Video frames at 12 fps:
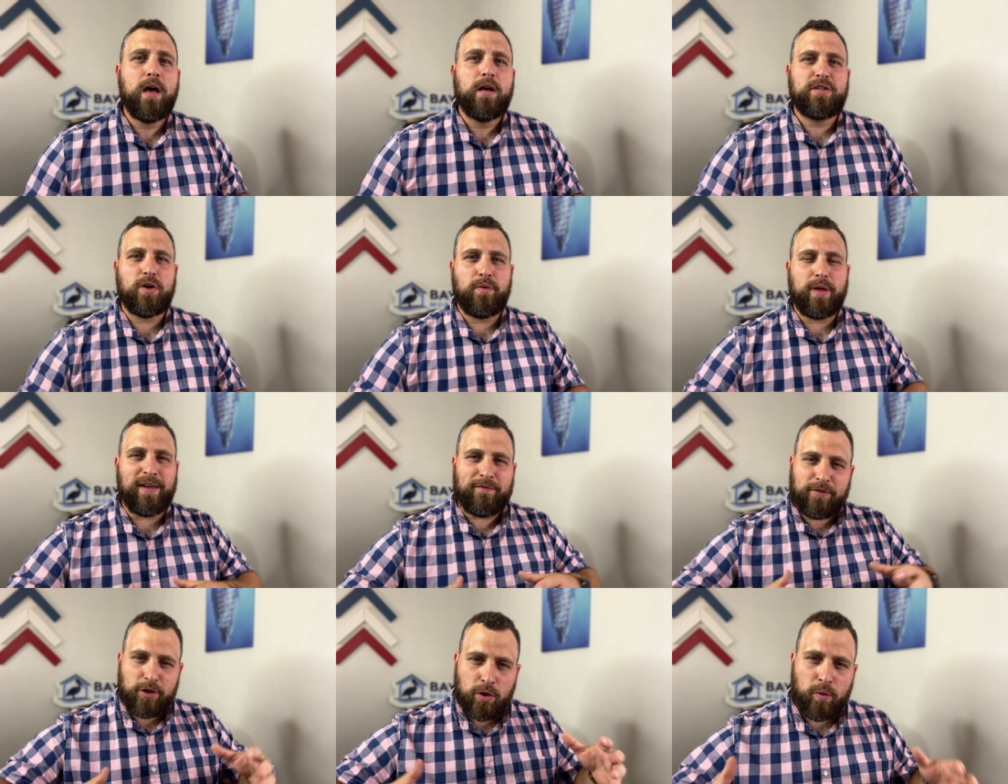So if
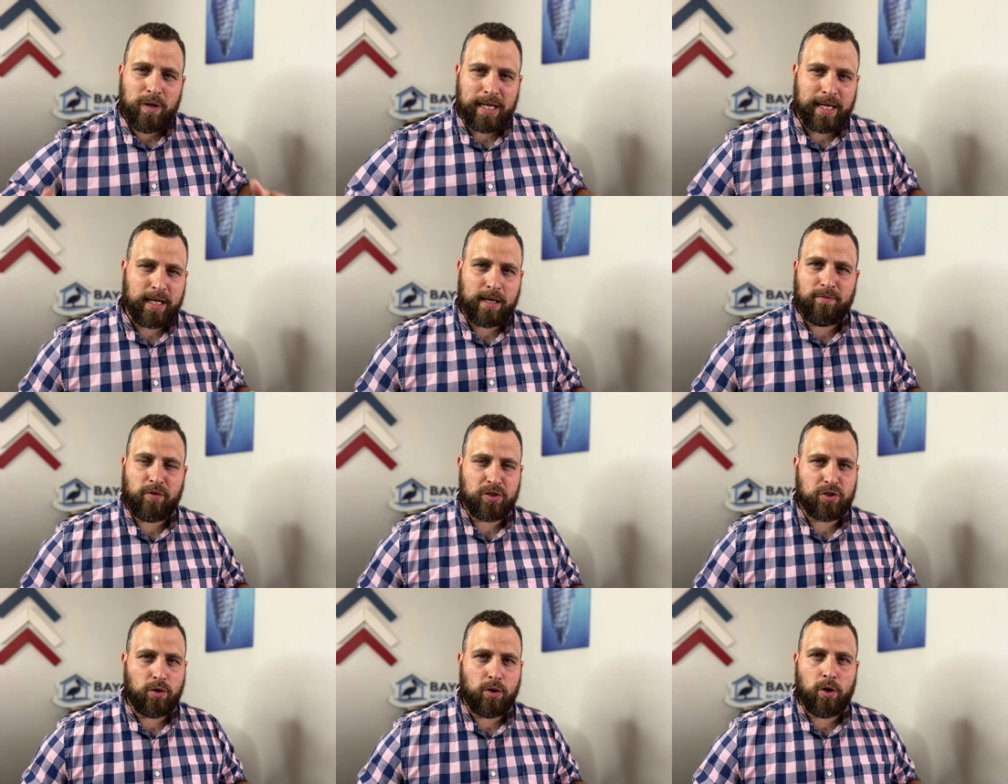you need a
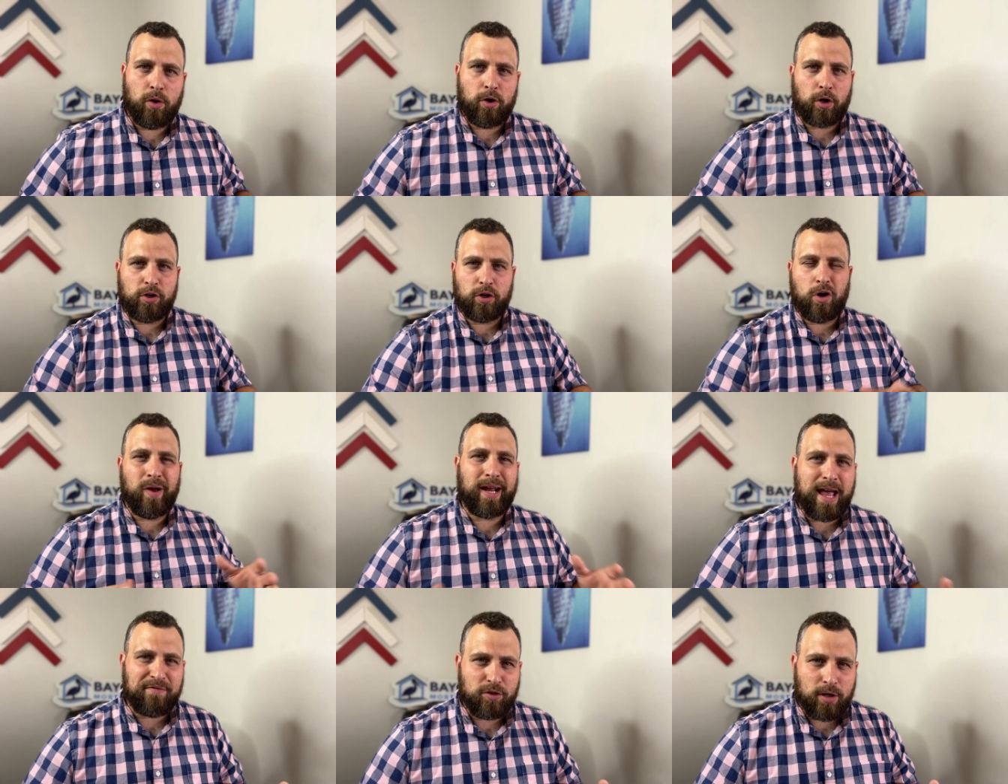conventional loan or you're going
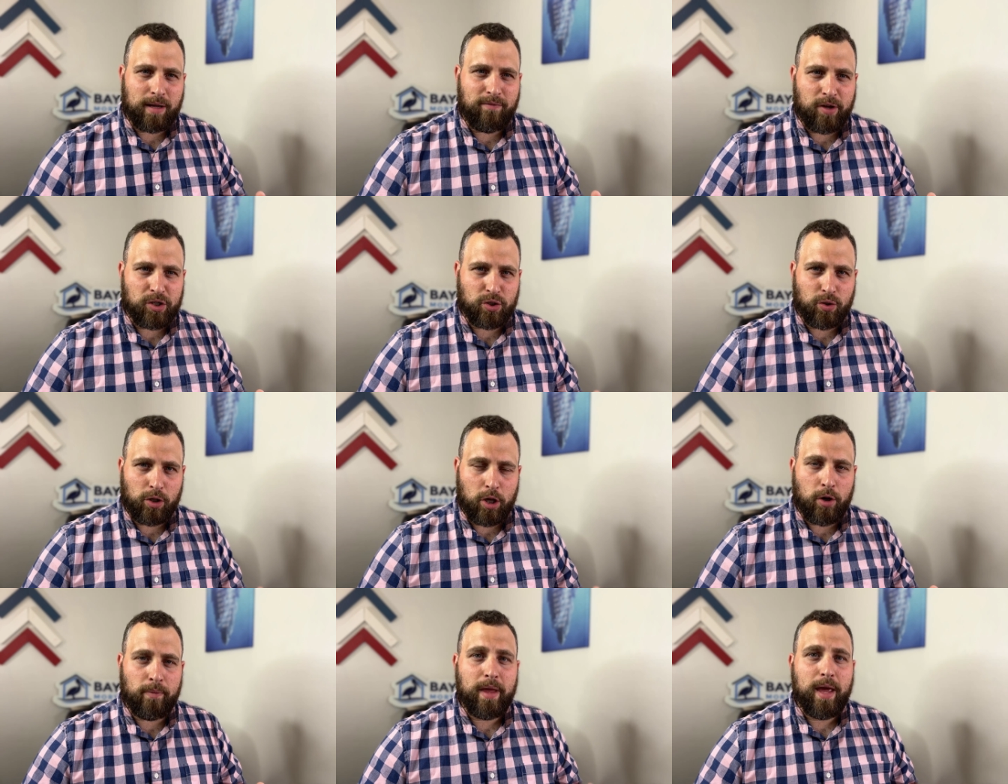after a conventional loan,